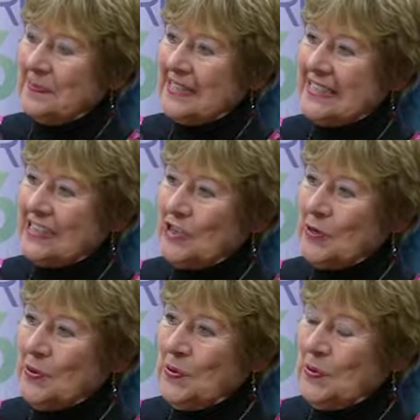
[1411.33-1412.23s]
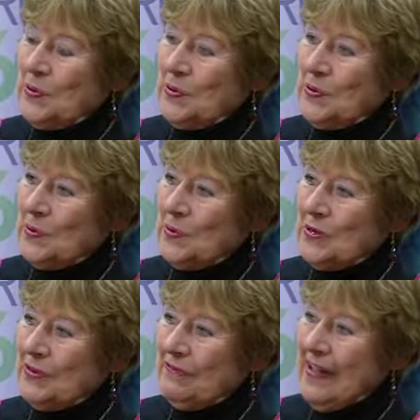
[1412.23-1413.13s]
Do you
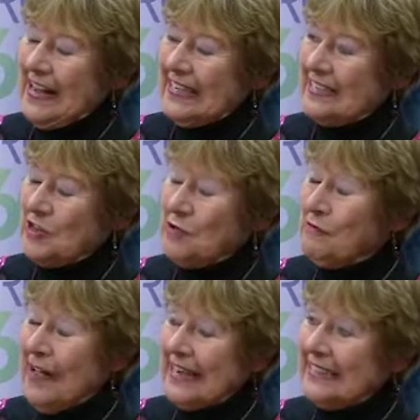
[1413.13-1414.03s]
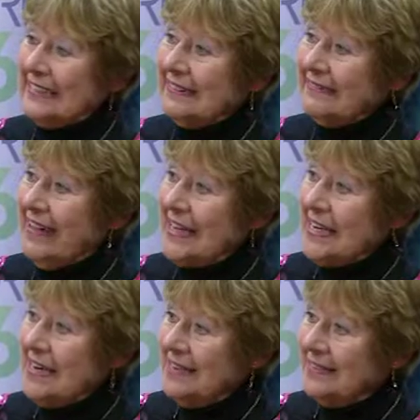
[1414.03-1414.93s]
find it fun?